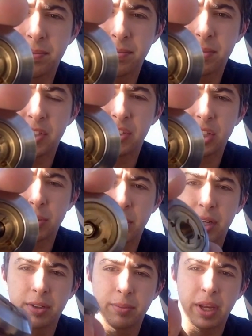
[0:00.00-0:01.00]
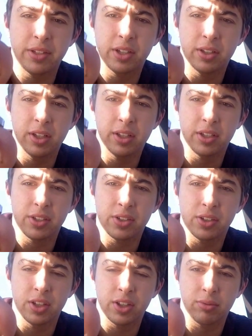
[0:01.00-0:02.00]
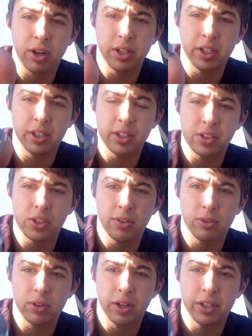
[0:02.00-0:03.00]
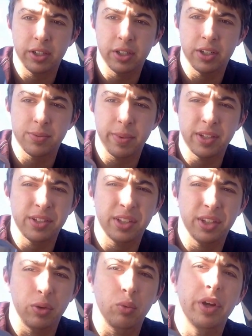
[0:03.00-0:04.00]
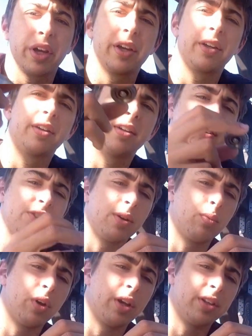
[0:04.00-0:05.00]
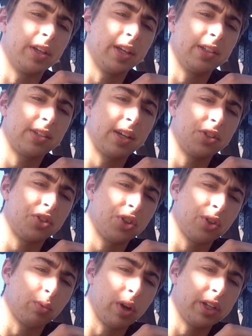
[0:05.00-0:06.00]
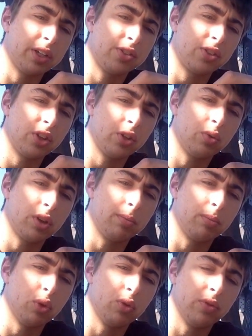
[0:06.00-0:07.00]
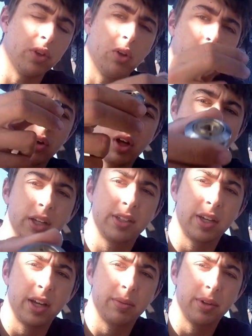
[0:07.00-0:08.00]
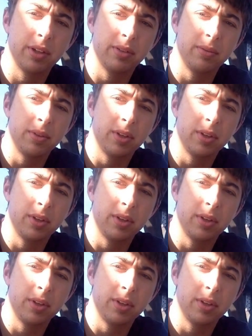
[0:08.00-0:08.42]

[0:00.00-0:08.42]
the center button. Basically this the threading and the silver around here is basically a ring somewhat. The inside is threaded so that you can move the whole contact button